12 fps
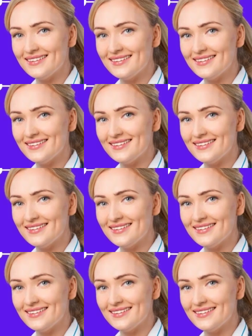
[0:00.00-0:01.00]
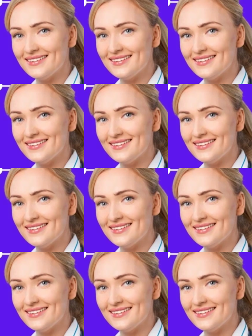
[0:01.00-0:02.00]

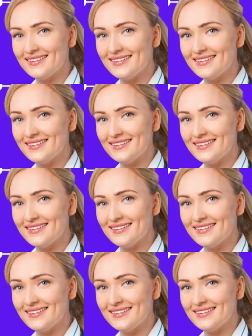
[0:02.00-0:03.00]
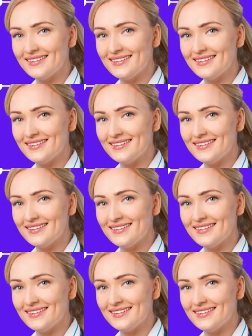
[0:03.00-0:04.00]

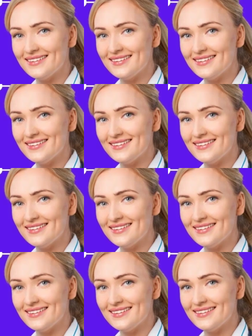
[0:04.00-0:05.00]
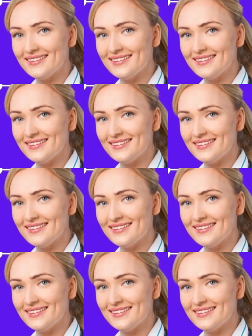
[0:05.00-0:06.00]

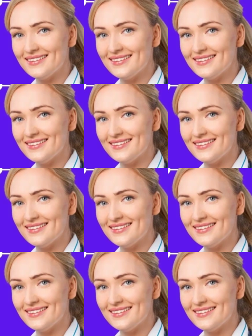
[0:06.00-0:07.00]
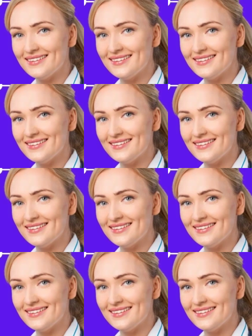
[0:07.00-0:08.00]
The face doesn't move, so there is nothing to read.